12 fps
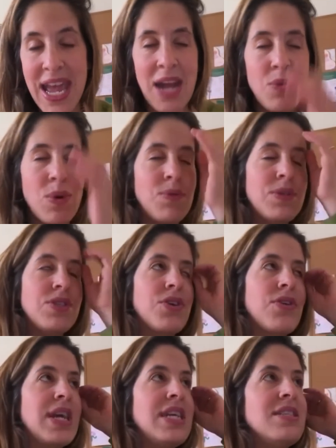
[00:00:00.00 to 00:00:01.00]
And what was
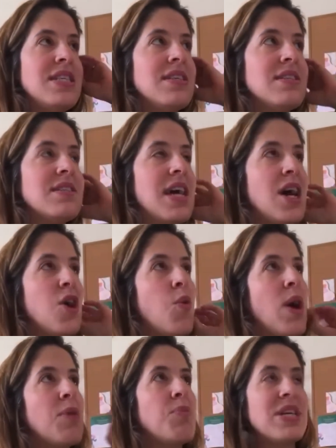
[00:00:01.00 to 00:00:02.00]
crazy is that
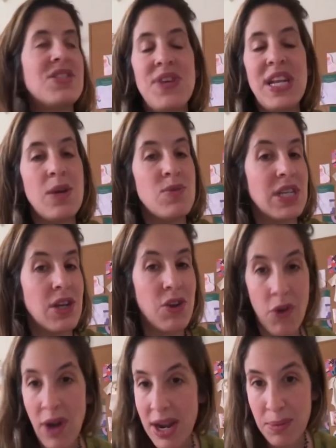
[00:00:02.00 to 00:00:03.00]
while breastfeeding was
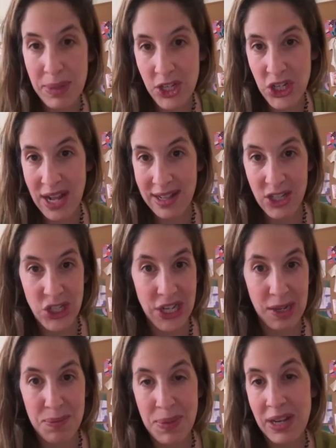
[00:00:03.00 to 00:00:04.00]
incredibly challenging
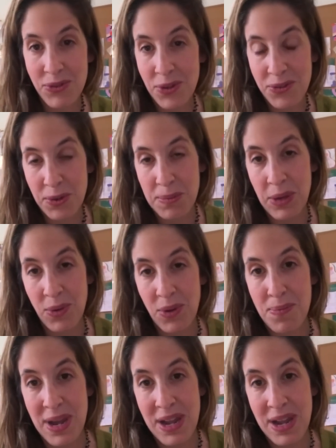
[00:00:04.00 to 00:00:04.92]
and painful for me with my